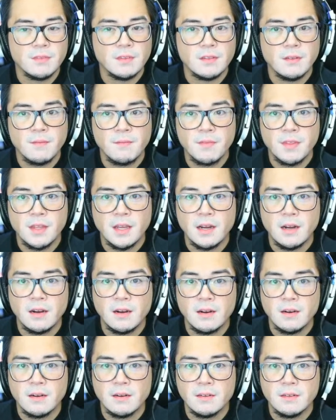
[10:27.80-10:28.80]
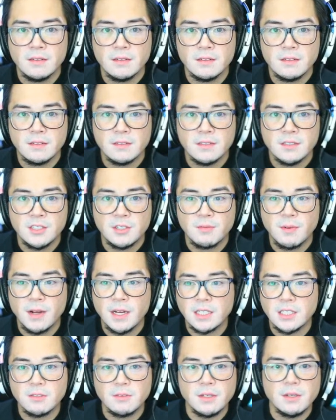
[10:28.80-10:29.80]
their
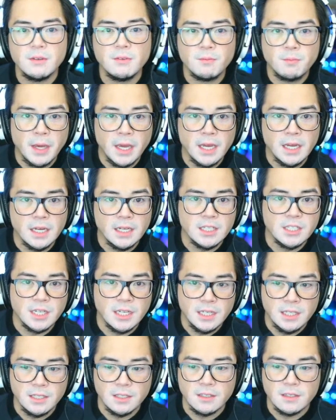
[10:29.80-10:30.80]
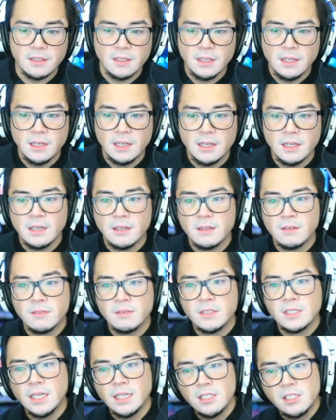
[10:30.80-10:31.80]
directory page here
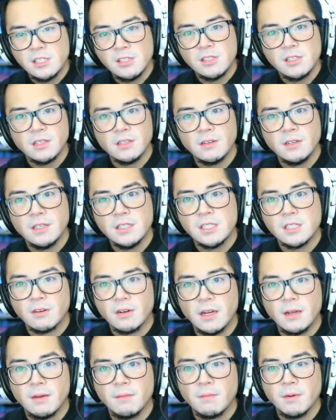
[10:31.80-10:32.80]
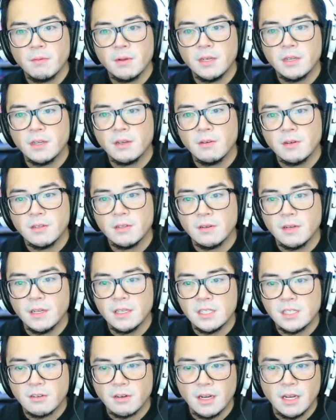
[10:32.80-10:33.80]
sends you to their Instagram, but when you go to their
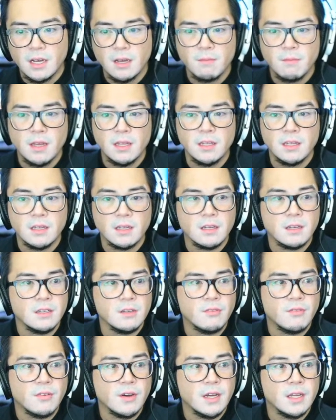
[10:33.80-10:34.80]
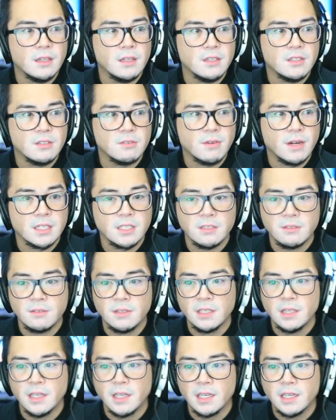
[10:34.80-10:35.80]
Instagram and you find the
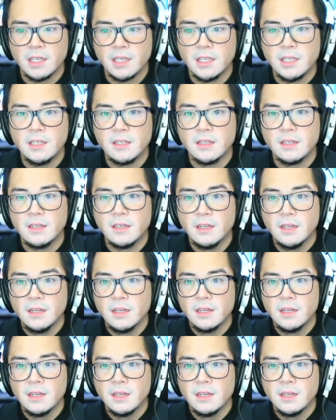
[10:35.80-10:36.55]
directory link here,